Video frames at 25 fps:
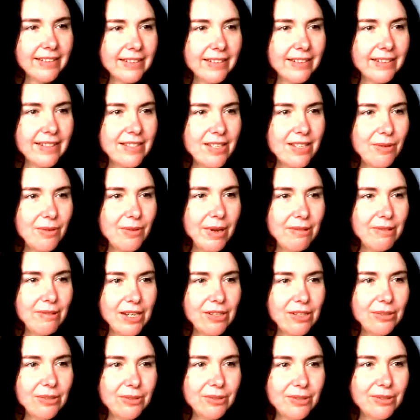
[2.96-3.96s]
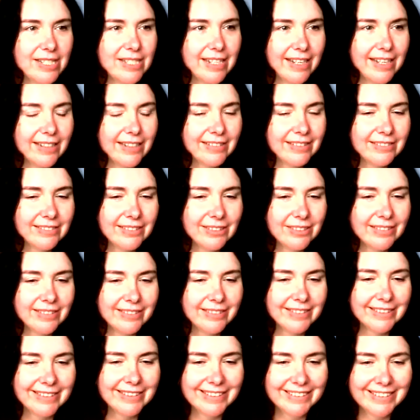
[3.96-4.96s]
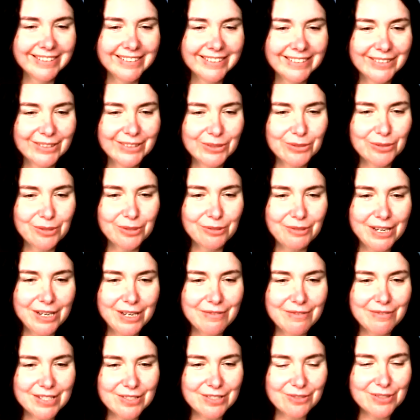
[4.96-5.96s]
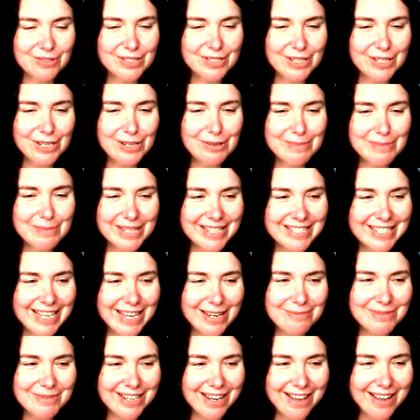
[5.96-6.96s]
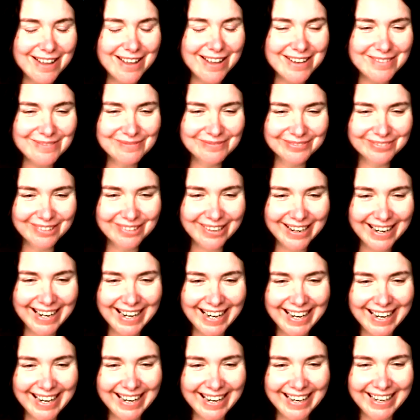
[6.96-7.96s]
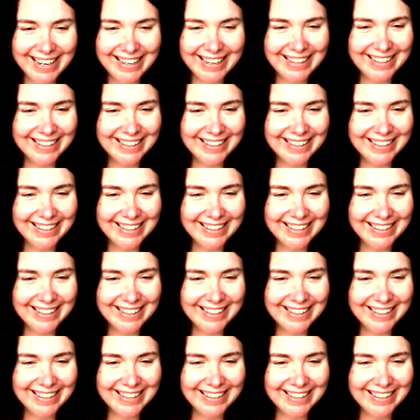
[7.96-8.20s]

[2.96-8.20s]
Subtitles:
So we're recording, all three of us on Zoom at the same time. Wow.